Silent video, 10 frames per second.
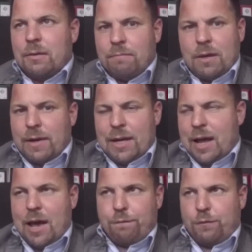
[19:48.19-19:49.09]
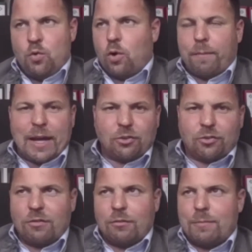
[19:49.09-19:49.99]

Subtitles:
We will have new questions.